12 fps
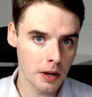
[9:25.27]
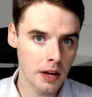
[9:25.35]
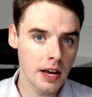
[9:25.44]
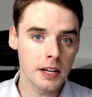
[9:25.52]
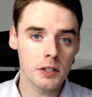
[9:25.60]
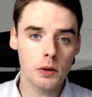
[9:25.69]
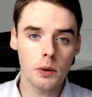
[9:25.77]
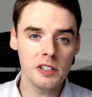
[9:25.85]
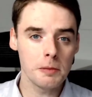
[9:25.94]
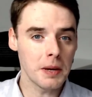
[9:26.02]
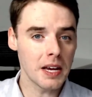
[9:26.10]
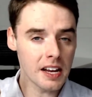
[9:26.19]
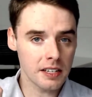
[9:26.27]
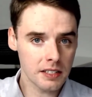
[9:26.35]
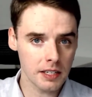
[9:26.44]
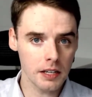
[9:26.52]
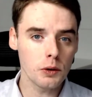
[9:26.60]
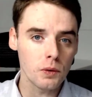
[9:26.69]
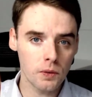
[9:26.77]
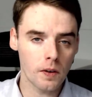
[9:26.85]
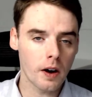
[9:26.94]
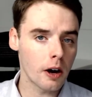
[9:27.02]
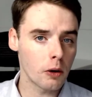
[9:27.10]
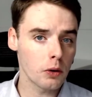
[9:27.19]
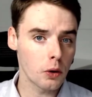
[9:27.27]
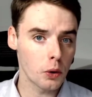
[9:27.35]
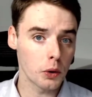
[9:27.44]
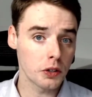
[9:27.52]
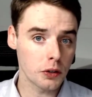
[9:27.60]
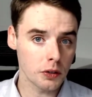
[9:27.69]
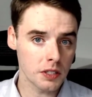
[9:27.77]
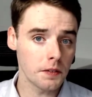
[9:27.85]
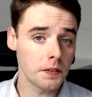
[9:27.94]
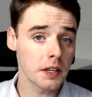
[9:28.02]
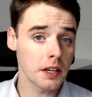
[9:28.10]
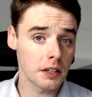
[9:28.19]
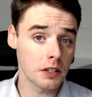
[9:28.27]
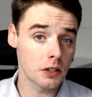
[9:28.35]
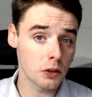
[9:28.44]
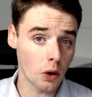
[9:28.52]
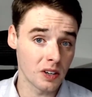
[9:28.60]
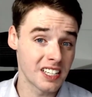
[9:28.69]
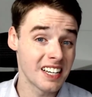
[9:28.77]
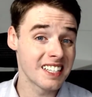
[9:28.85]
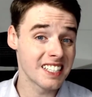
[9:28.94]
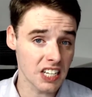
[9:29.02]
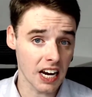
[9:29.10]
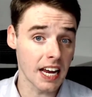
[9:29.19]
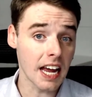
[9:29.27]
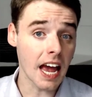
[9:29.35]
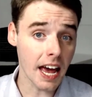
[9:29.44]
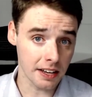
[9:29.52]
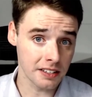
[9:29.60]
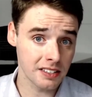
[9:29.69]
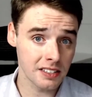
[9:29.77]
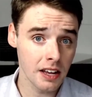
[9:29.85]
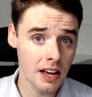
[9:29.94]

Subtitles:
It's going to be a single file called certificate.js.